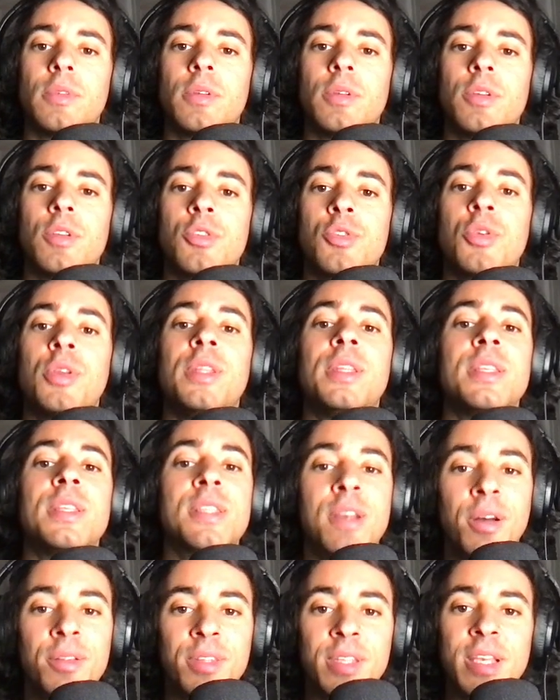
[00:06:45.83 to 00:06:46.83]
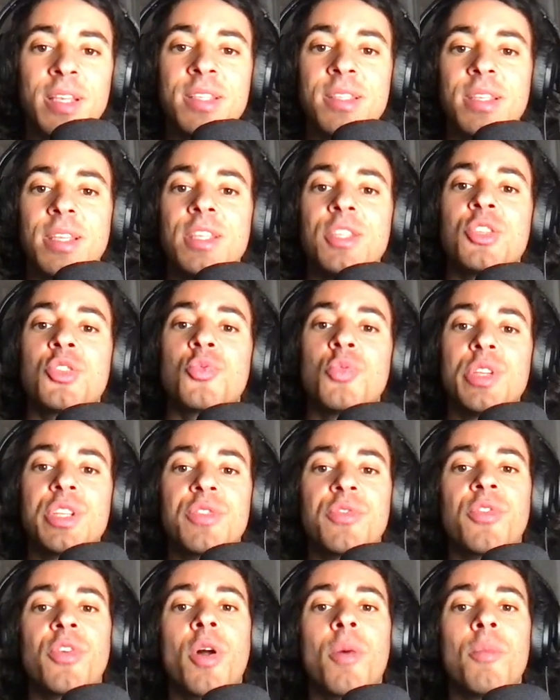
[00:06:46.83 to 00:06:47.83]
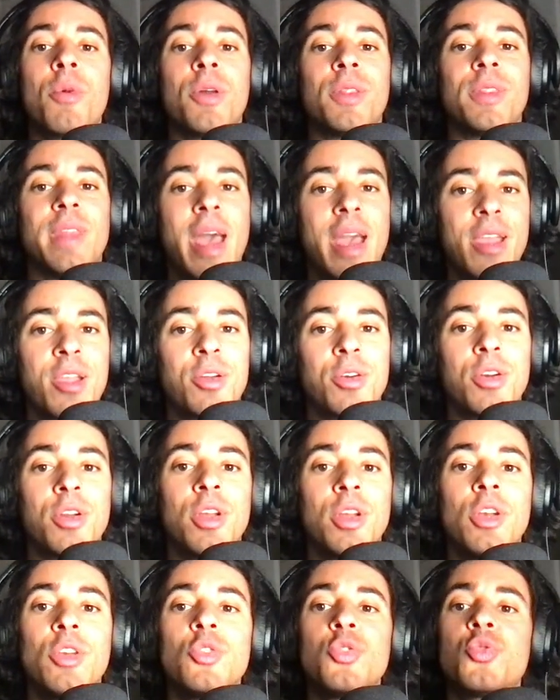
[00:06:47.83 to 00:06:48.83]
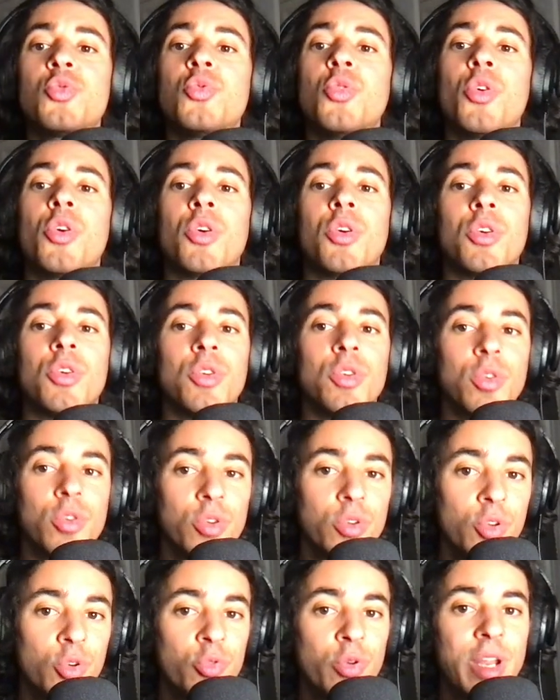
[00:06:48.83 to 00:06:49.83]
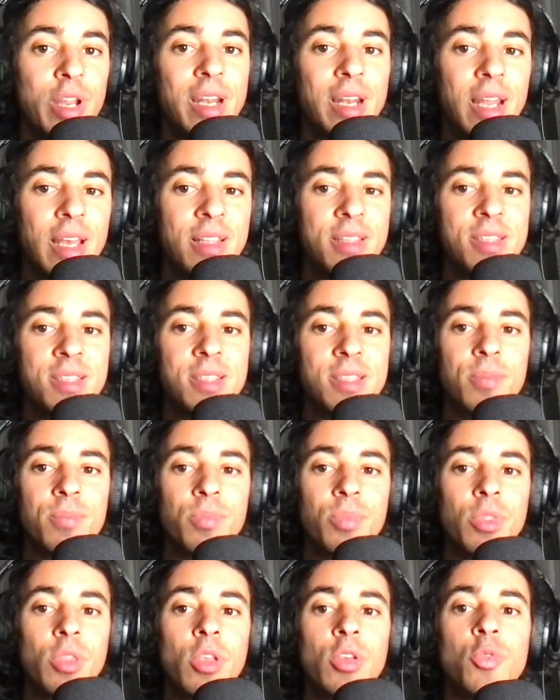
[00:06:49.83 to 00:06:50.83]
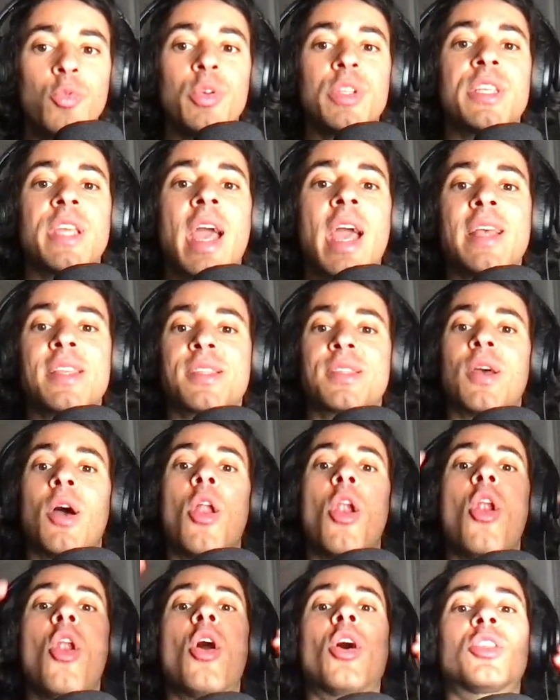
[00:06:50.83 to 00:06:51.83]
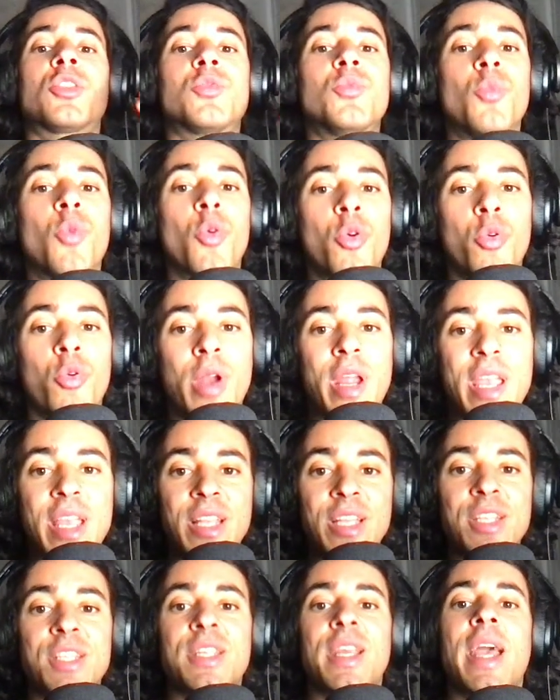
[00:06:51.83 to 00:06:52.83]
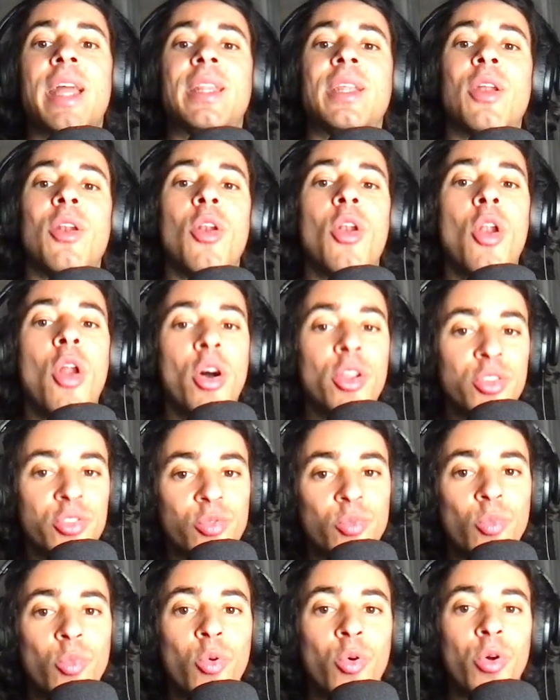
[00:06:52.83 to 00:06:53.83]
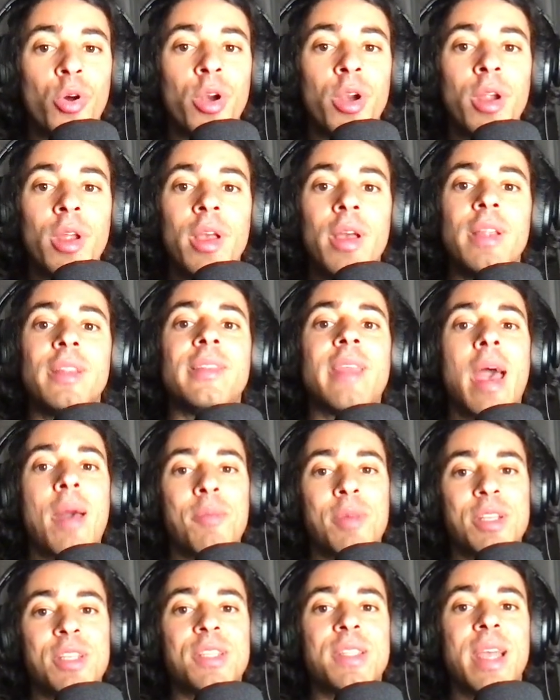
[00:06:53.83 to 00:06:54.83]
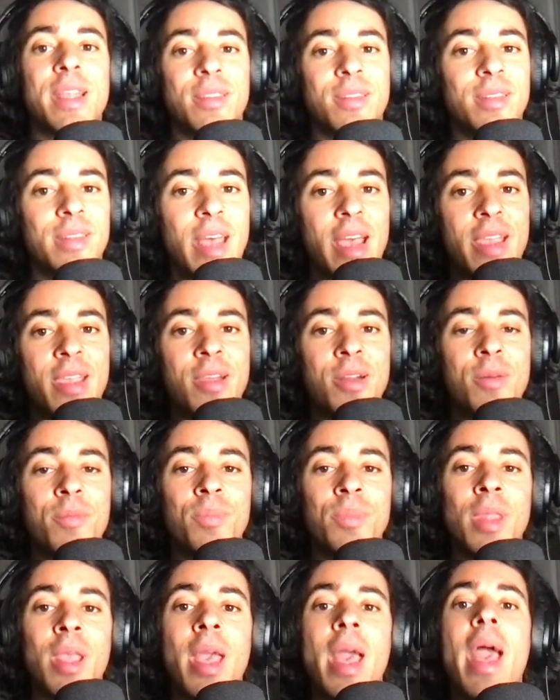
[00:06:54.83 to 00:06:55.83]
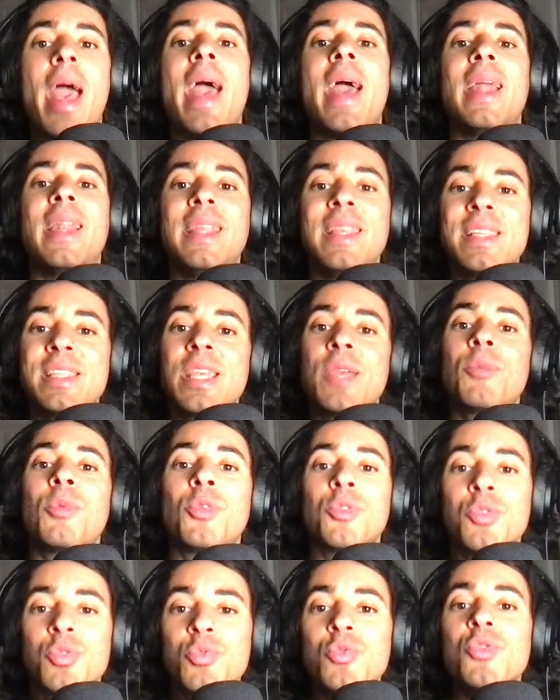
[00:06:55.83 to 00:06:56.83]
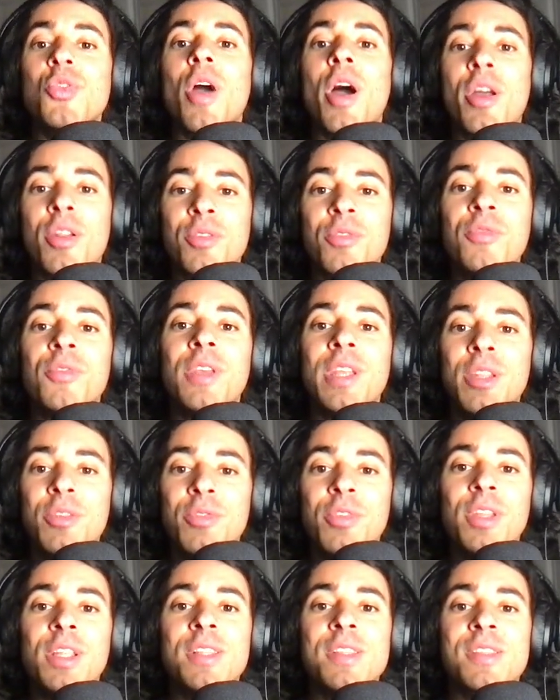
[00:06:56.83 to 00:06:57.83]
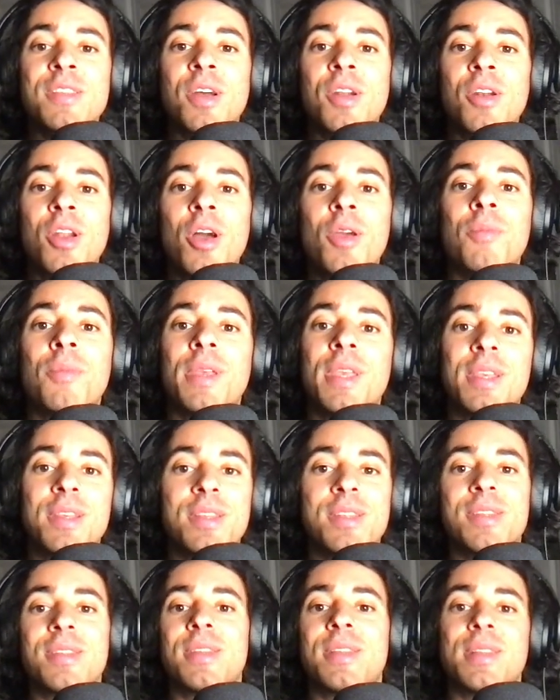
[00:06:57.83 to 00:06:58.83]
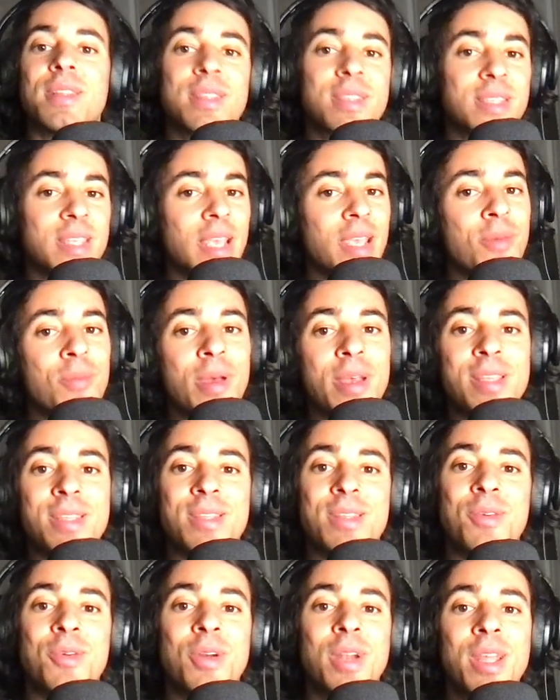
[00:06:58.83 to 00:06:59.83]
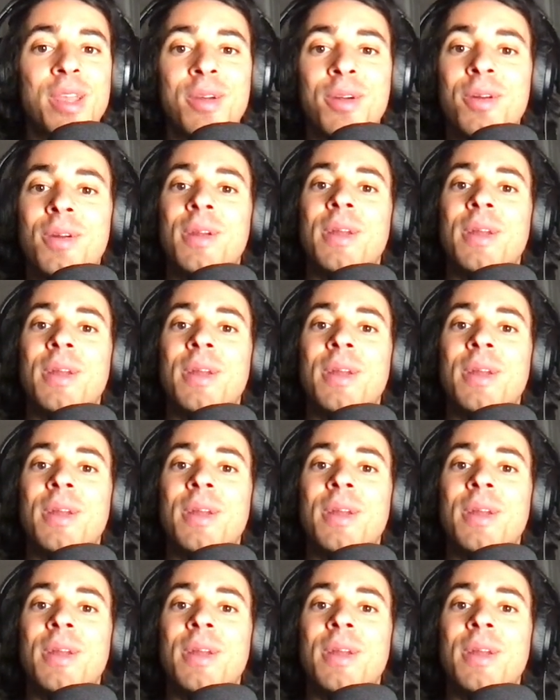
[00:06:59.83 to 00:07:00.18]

so in this context is switch from a dagger to a great lance, which has a lot more range and a lot more damage than the dagger, and he's able to infinite stun lock because same as earlier